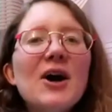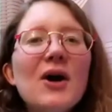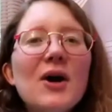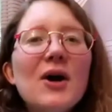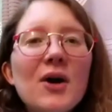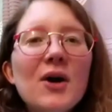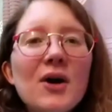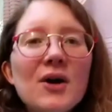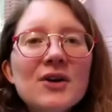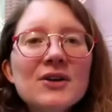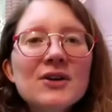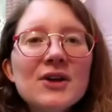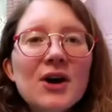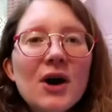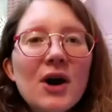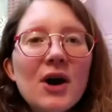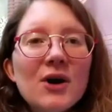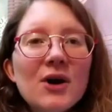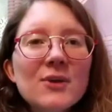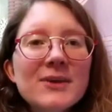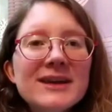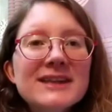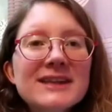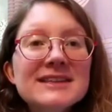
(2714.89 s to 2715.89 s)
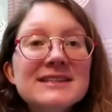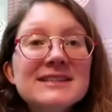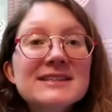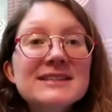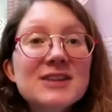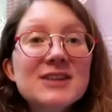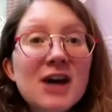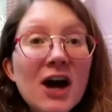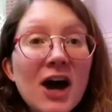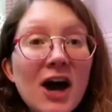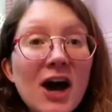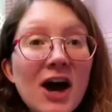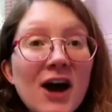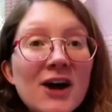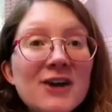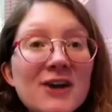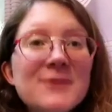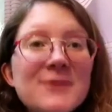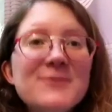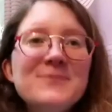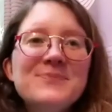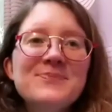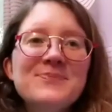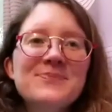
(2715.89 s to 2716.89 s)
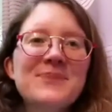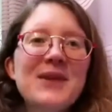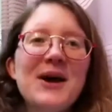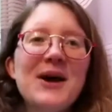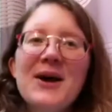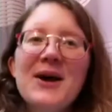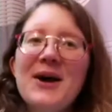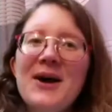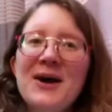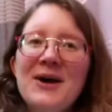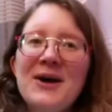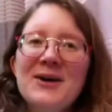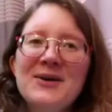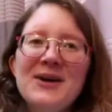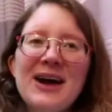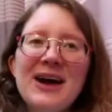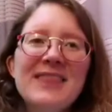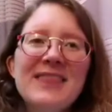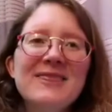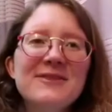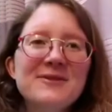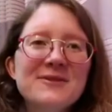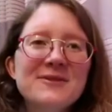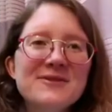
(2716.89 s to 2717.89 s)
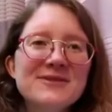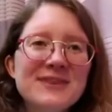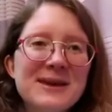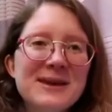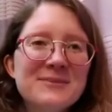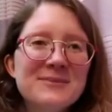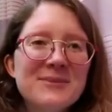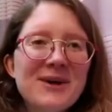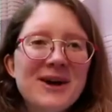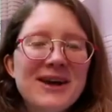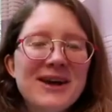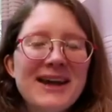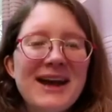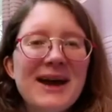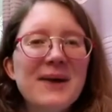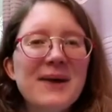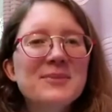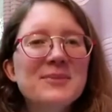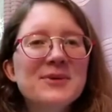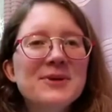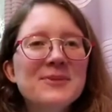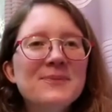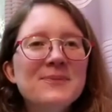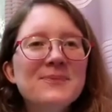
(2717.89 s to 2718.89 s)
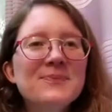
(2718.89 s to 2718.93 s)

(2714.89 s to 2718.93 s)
On Owen's tongue. Oh, I thought that might happen.